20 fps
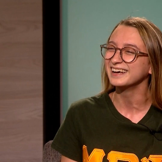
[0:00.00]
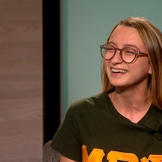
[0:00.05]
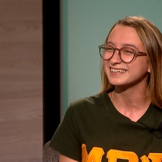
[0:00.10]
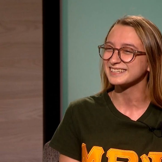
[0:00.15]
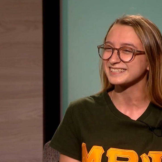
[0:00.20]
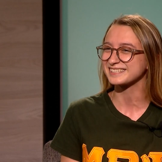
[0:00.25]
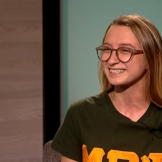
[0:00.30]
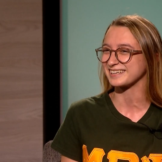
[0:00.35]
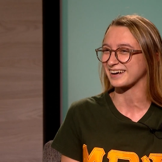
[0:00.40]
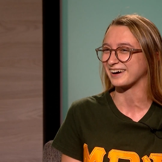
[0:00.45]

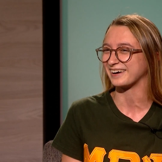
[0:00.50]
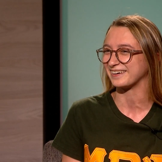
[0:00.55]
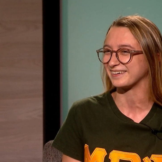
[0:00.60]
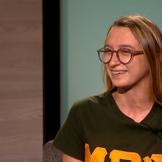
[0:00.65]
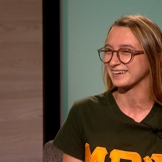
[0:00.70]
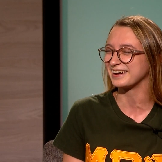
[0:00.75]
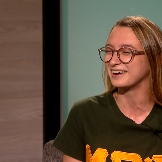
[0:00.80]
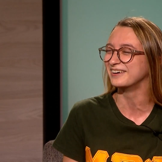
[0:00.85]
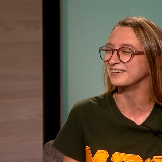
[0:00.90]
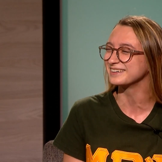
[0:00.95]
So
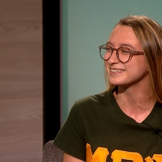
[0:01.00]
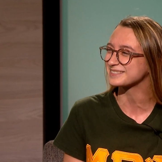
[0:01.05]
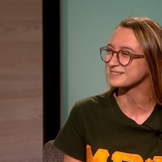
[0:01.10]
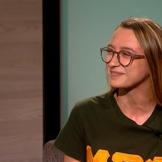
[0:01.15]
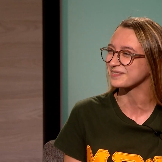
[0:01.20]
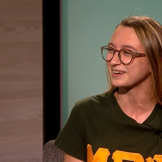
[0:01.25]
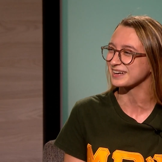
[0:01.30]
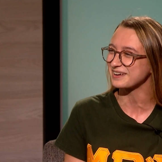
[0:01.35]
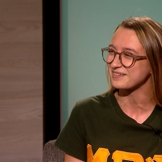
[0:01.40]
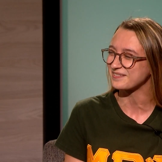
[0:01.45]
it was
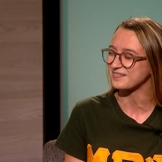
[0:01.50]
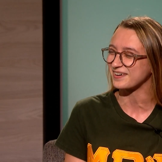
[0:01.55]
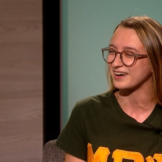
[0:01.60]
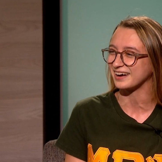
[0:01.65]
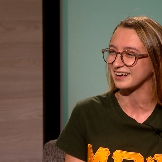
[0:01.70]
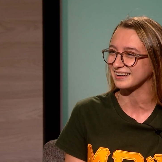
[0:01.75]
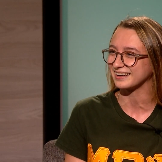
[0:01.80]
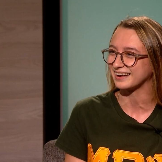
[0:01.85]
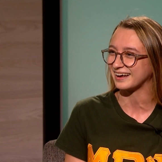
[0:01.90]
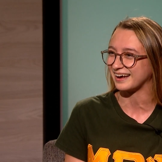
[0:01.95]
pretty
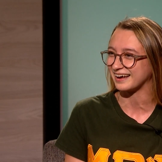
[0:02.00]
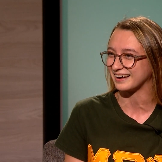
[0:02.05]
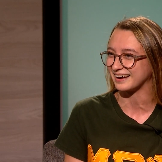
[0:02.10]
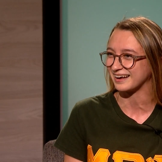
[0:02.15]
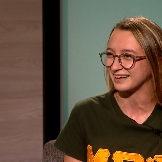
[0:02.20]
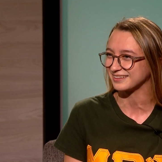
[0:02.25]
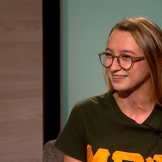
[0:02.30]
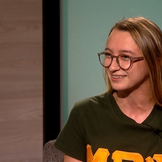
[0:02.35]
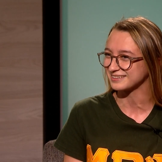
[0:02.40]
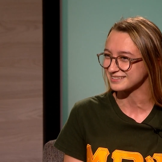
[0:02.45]
fun, and I
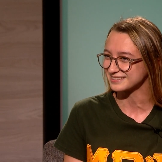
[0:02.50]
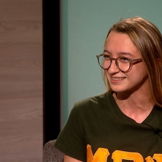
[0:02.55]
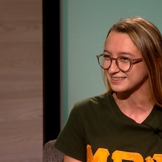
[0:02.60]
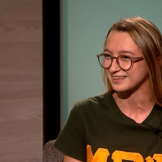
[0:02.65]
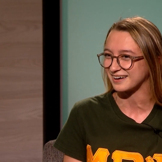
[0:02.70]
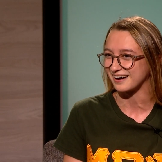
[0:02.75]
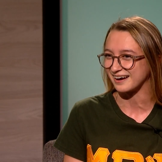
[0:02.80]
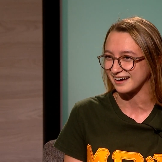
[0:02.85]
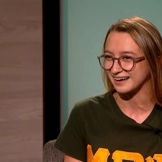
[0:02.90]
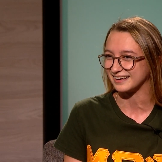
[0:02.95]
learned a
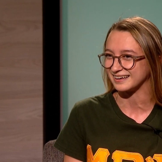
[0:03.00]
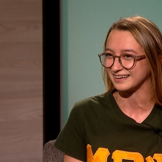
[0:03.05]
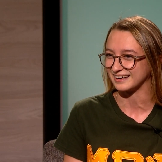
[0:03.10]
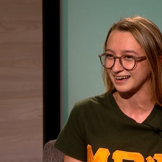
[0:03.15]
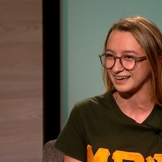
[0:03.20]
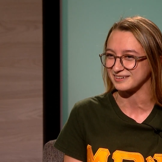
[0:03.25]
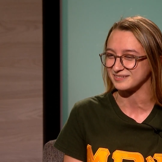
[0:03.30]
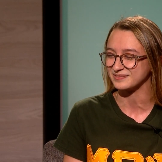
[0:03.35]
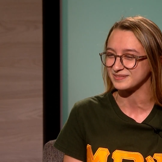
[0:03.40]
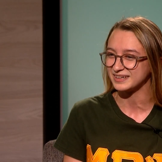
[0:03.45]
lot,
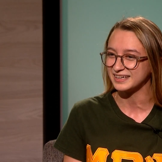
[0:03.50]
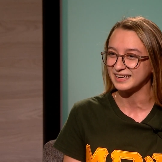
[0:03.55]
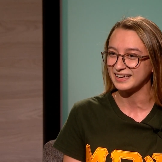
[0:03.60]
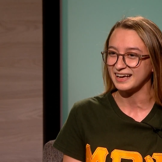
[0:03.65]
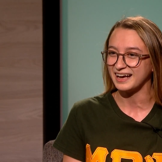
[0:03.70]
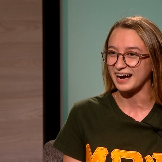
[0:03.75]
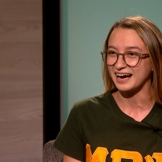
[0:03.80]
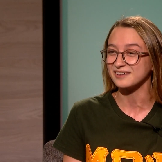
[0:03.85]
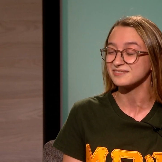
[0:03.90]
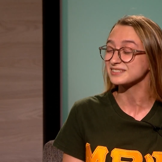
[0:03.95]
and
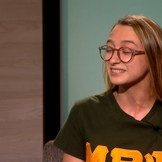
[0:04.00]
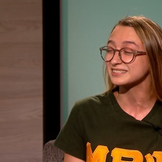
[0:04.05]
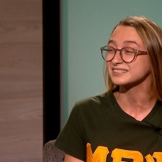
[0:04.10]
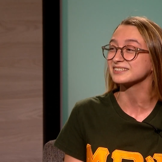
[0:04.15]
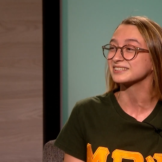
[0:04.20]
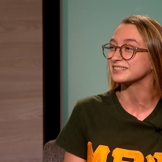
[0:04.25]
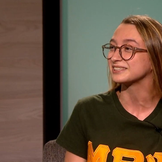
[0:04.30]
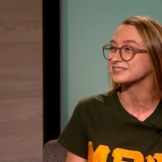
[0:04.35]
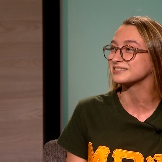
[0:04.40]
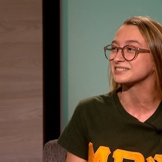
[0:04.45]
I'm still
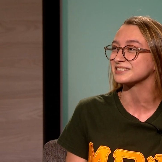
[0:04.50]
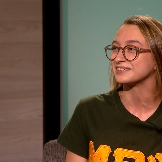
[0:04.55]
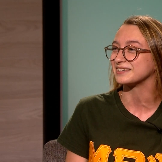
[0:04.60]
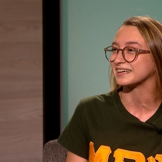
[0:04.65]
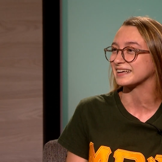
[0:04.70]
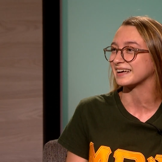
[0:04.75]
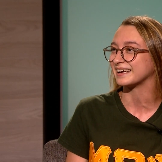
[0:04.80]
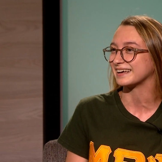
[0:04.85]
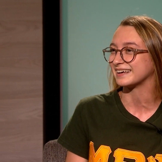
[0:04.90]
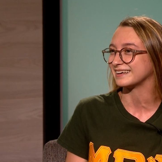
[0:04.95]
here doing
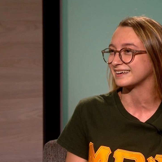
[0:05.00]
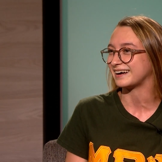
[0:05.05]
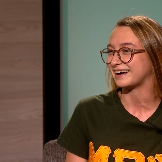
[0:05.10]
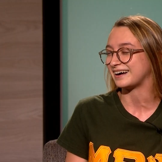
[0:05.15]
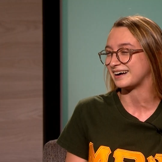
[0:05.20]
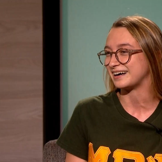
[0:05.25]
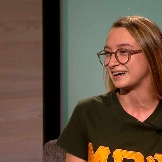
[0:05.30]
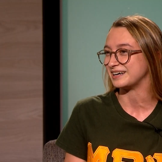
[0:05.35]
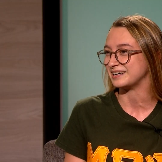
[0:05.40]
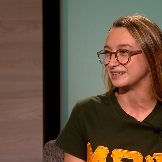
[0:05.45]
it.
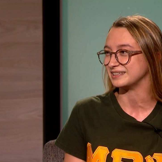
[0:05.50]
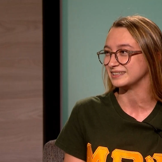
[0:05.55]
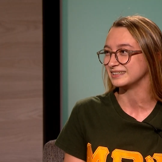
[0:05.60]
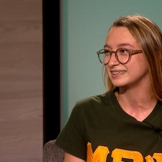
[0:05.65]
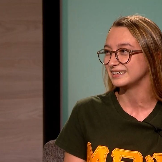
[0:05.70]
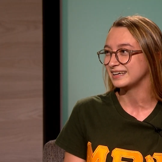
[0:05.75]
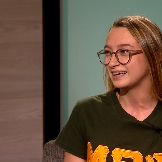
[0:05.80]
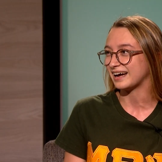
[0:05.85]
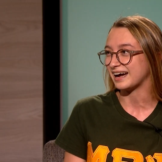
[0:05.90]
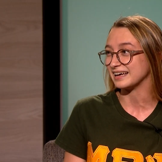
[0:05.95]
I
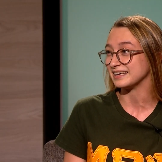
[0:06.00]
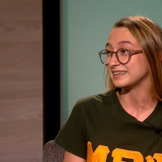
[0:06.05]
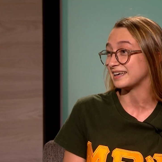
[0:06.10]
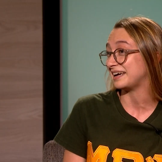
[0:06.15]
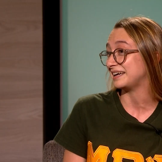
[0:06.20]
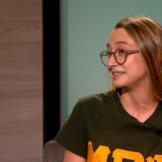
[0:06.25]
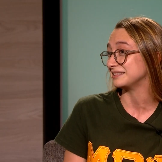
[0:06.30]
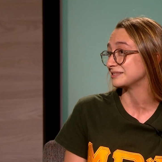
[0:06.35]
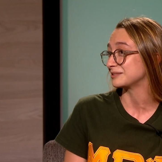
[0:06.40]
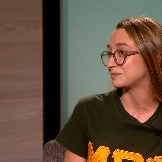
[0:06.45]

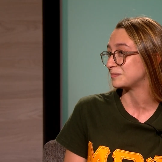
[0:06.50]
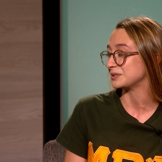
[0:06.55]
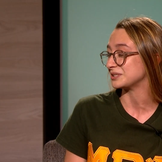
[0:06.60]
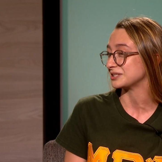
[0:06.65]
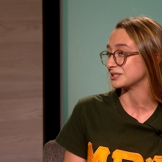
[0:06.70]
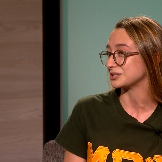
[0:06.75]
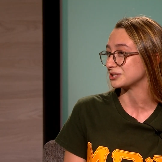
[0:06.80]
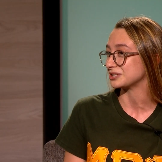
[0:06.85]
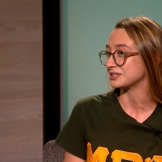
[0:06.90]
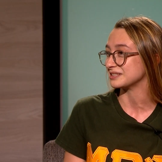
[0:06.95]
gained
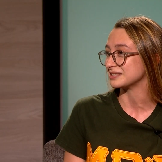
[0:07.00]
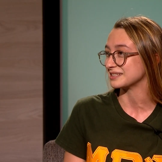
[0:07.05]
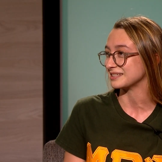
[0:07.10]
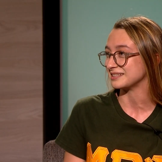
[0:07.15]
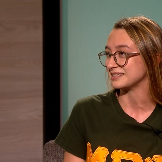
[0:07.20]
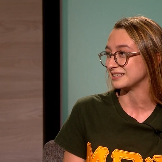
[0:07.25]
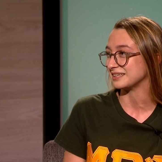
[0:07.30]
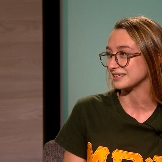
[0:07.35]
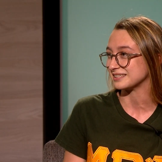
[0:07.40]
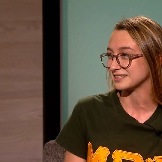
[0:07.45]
positions in
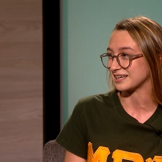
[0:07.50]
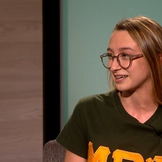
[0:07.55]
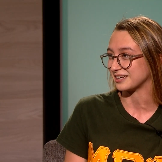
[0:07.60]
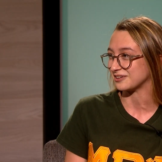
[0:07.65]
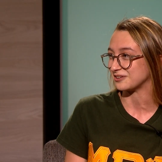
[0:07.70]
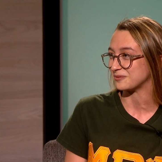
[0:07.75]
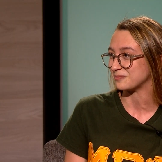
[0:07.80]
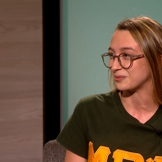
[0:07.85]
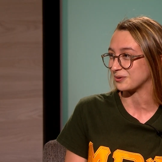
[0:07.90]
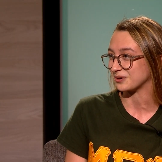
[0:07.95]
the
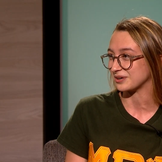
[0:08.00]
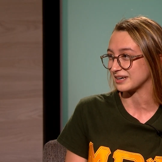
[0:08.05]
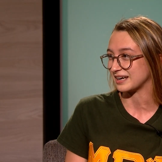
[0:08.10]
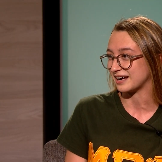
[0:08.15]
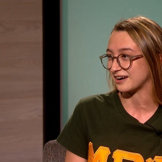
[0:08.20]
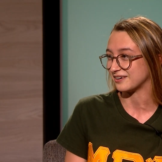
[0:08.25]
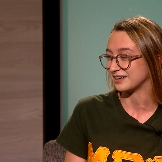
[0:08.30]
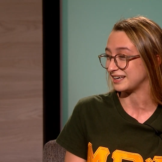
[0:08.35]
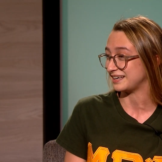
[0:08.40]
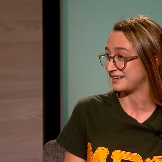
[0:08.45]
executive board
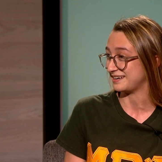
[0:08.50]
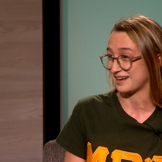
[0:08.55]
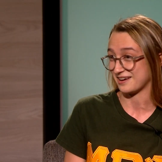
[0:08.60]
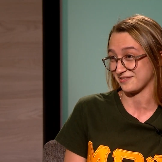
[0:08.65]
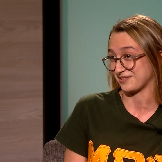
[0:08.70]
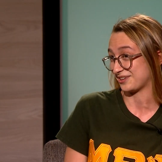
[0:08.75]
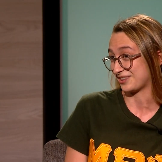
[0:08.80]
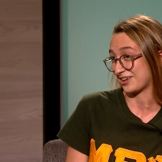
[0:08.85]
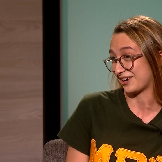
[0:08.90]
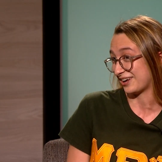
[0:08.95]
now, and I
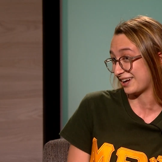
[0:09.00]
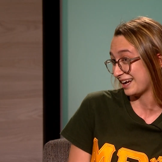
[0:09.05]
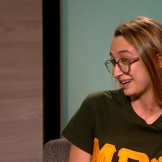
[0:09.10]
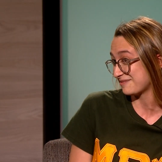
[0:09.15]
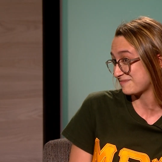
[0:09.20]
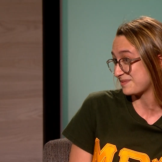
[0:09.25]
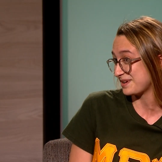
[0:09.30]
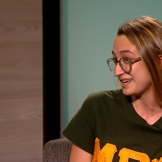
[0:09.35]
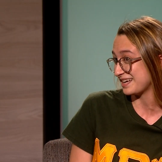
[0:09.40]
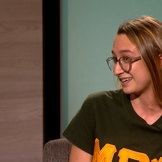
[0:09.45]
never thought I'd
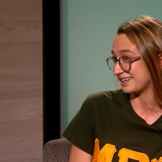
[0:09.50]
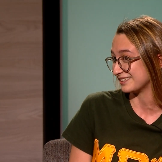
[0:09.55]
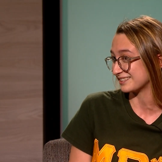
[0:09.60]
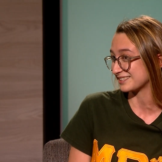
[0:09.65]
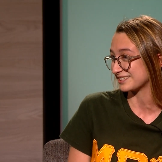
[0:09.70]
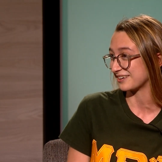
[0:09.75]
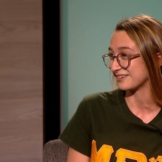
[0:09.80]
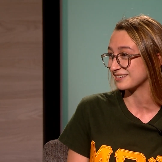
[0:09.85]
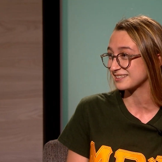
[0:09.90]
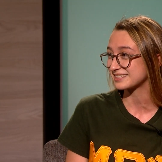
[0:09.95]
be here,
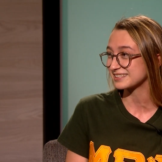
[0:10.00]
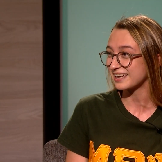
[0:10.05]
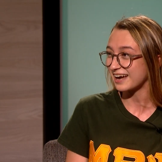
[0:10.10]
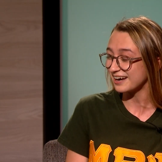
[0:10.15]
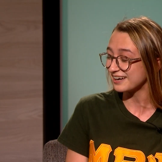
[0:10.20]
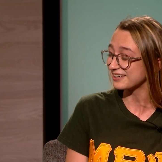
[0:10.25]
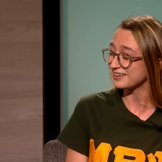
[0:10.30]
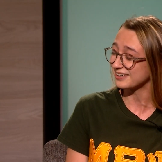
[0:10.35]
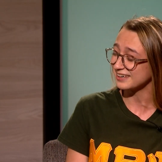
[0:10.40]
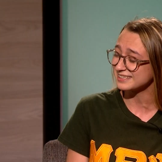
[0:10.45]
so it's kind
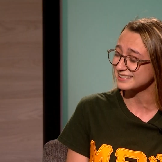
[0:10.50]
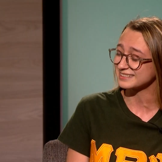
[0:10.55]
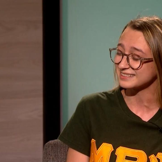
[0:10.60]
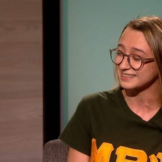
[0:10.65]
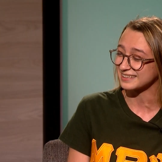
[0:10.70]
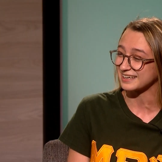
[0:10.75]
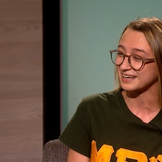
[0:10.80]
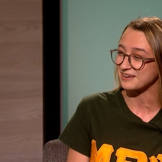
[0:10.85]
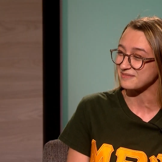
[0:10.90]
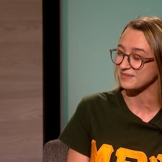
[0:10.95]
of crazy
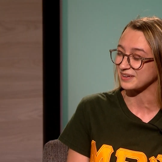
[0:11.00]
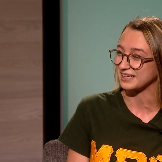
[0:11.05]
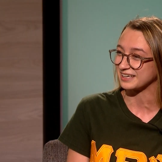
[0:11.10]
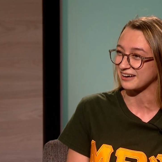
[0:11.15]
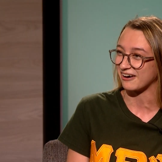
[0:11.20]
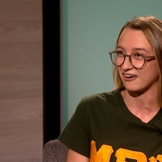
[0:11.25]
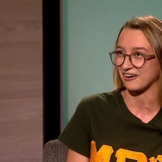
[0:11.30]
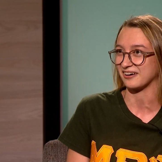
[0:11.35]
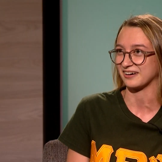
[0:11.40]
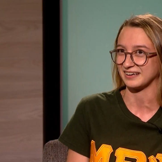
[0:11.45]
that I'm like
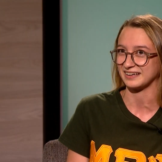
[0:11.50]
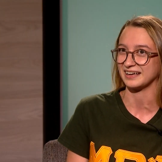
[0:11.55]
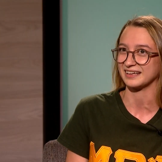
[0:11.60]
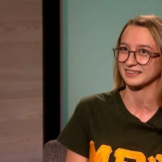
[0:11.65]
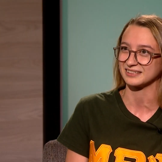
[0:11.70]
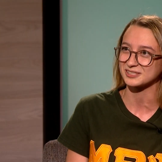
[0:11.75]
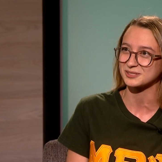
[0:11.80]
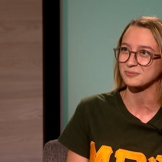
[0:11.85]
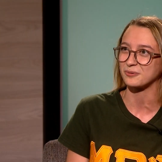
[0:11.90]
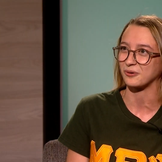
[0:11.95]
already at
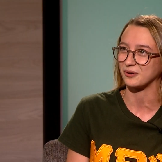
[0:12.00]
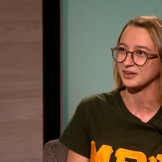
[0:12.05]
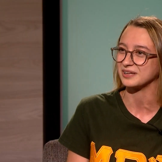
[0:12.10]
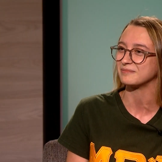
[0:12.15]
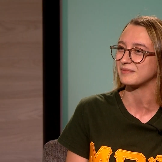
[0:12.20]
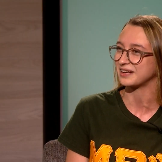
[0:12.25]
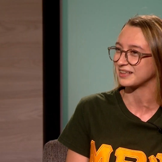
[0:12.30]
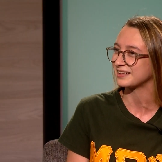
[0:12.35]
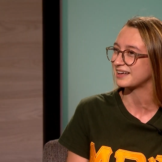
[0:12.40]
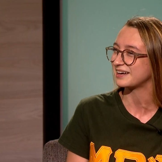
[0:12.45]
this point in
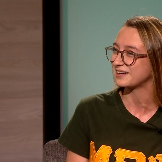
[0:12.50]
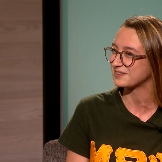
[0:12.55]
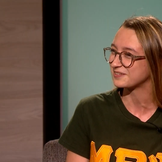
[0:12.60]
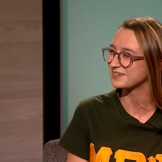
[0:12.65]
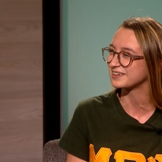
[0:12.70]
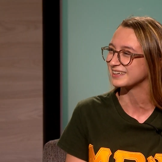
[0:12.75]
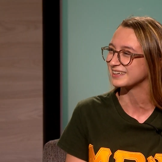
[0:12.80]
my life.